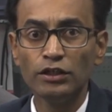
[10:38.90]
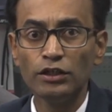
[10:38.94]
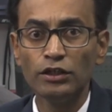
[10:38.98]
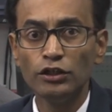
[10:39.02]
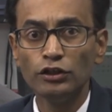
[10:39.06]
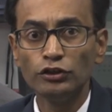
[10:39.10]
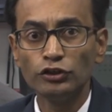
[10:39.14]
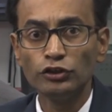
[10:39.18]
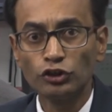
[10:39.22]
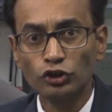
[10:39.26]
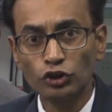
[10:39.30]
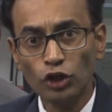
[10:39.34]

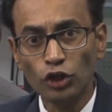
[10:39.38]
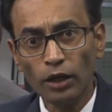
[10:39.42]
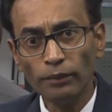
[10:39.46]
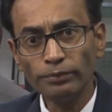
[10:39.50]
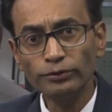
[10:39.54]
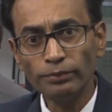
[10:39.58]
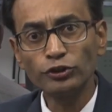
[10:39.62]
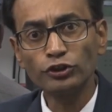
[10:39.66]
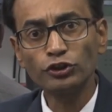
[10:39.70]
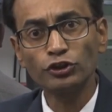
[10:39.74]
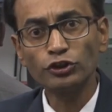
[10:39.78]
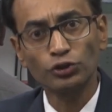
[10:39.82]
stops
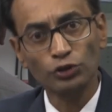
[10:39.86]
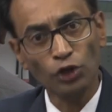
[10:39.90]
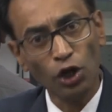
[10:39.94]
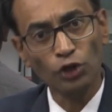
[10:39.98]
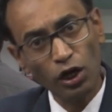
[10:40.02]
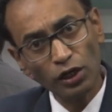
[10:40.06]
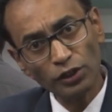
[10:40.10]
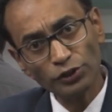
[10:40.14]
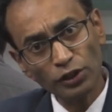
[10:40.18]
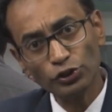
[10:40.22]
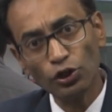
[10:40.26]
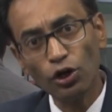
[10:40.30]

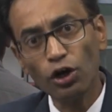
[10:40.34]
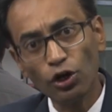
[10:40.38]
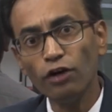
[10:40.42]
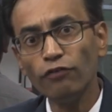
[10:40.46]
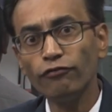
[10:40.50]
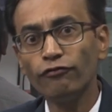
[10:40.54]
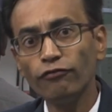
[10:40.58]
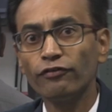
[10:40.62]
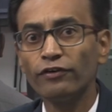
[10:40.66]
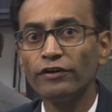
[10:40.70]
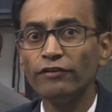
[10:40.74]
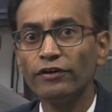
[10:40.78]
short of
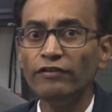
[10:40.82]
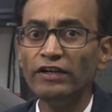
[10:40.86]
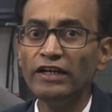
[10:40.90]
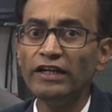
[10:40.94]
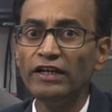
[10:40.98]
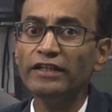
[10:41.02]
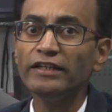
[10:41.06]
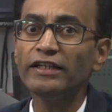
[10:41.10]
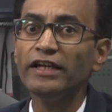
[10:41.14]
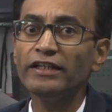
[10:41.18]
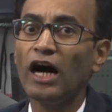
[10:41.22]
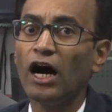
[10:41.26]
revealing
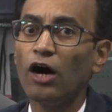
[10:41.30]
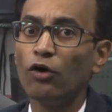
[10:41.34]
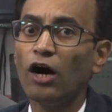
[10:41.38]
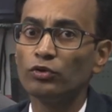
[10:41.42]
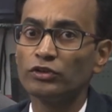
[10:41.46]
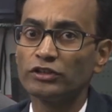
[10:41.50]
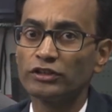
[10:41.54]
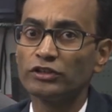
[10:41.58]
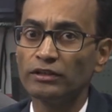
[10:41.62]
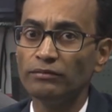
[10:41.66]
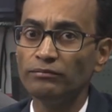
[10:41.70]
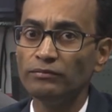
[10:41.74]
the
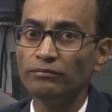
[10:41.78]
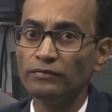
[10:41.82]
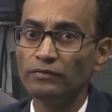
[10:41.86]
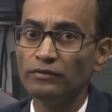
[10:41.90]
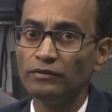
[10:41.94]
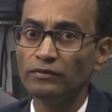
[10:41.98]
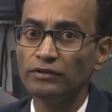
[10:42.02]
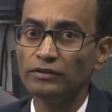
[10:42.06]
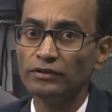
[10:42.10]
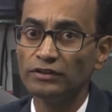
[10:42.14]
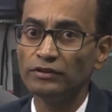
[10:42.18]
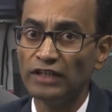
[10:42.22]
outcome,
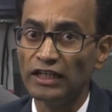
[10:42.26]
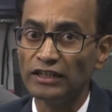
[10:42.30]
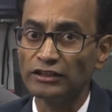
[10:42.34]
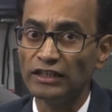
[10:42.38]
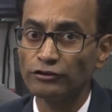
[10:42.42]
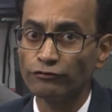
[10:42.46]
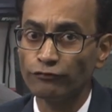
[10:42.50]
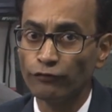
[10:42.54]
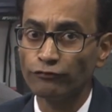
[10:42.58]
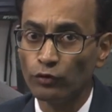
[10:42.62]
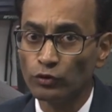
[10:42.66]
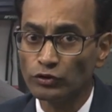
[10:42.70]
thus
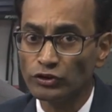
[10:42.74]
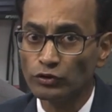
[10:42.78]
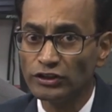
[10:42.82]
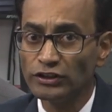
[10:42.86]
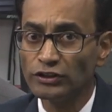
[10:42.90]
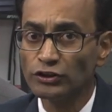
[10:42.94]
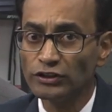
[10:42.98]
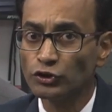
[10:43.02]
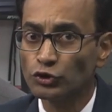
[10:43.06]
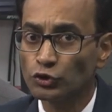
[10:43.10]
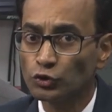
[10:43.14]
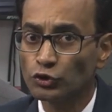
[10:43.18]
forcing
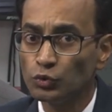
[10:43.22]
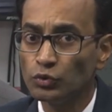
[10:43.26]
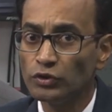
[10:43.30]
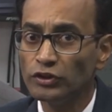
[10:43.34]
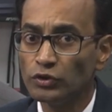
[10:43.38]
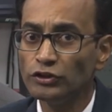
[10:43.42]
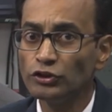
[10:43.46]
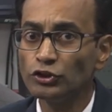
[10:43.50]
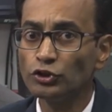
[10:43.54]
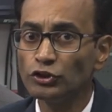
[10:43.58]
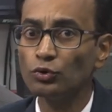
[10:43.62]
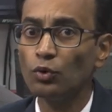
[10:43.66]

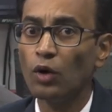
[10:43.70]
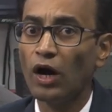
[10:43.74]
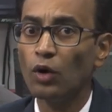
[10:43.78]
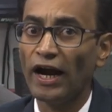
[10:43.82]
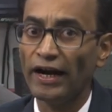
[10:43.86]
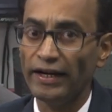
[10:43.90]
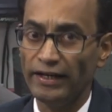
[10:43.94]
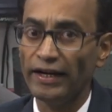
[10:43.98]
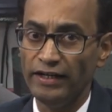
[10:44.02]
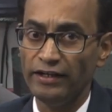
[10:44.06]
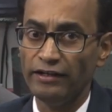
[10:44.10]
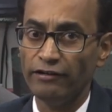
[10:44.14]
students to
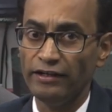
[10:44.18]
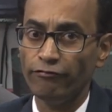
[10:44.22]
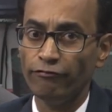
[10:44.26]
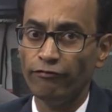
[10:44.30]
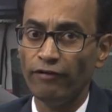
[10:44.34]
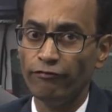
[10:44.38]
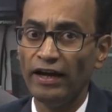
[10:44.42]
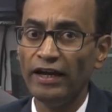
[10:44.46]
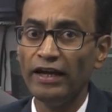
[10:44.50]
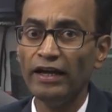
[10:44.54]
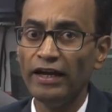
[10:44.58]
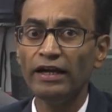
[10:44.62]

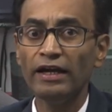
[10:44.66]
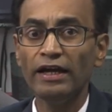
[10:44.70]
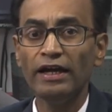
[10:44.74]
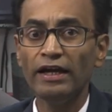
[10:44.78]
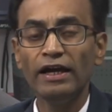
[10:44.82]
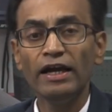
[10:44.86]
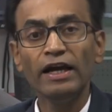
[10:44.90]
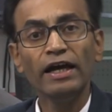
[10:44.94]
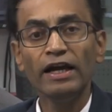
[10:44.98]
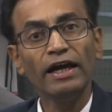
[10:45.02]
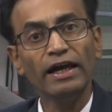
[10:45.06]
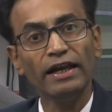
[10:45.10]
identify
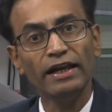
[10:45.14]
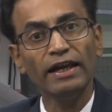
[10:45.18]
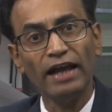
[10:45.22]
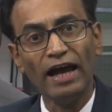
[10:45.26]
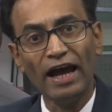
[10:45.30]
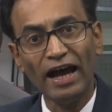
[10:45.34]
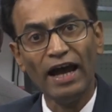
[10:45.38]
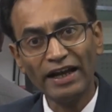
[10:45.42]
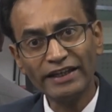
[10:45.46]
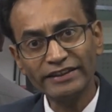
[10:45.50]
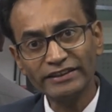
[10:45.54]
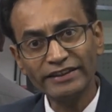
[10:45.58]
and
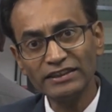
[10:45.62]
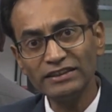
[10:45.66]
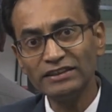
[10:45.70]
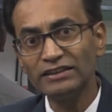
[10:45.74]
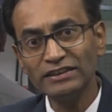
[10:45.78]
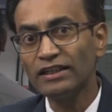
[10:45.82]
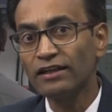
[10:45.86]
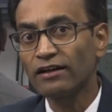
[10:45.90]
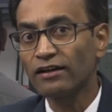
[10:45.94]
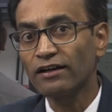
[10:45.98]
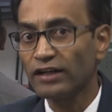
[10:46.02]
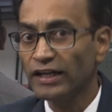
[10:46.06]
access
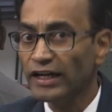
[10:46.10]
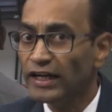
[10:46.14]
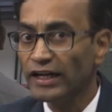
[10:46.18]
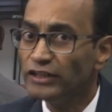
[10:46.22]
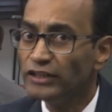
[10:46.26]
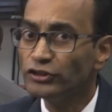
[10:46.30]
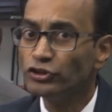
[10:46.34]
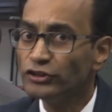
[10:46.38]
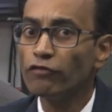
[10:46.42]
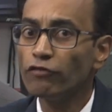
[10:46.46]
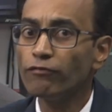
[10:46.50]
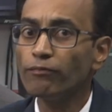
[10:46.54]
the
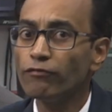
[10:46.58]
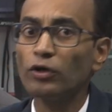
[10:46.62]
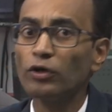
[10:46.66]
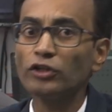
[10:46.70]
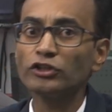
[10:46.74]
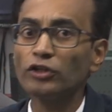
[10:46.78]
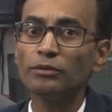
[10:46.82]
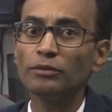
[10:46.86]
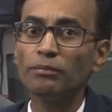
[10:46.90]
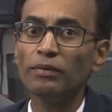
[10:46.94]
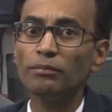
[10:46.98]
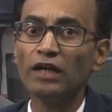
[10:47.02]
range of
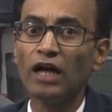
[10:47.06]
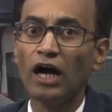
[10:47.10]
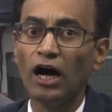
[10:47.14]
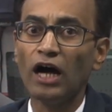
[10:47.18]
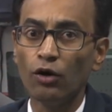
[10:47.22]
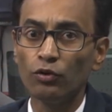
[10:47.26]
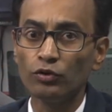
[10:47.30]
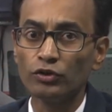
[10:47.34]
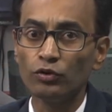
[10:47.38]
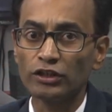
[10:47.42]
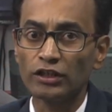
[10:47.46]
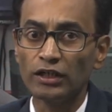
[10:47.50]
possible
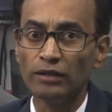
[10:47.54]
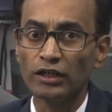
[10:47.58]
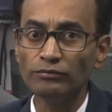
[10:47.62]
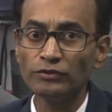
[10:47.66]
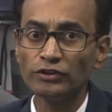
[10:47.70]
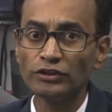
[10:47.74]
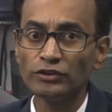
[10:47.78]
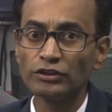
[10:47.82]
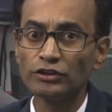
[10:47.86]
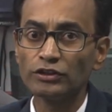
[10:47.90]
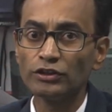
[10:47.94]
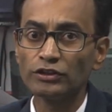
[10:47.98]

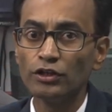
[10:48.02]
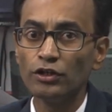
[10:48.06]
outcomes